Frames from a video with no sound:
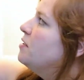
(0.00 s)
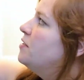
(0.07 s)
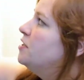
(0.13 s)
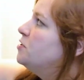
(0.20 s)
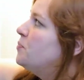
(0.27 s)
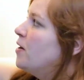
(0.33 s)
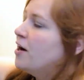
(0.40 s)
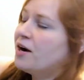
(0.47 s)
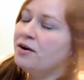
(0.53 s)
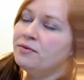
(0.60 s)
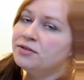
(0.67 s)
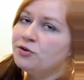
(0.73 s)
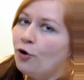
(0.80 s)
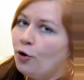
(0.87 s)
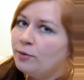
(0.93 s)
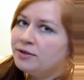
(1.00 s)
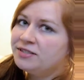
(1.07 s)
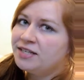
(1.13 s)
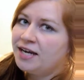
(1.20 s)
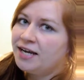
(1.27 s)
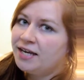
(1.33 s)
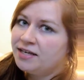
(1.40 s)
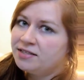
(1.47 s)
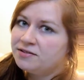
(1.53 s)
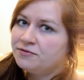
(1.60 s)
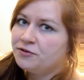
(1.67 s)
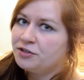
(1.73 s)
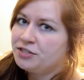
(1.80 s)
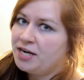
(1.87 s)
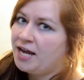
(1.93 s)
this parent was
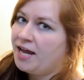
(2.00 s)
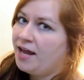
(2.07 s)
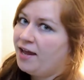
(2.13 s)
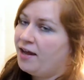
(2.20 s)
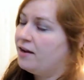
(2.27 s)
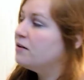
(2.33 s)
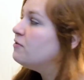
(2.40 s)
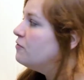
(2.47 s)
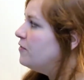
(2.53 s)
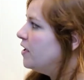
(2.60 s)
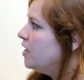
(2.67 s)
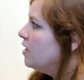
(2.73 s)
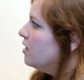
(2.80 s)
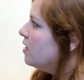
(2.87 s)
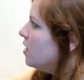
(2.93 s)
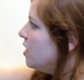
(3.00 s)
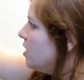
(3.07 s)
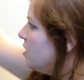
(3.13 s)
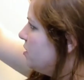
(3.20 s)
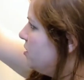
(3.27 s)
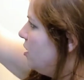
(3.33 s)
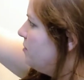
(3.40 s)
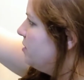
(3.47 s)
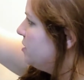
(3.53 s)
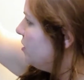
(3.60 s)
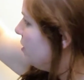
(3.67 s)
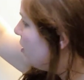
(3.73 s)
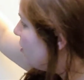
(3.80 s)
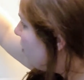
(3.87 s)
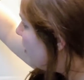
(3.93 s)
homozygous for J and V. So I'm
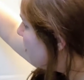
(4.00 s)
just going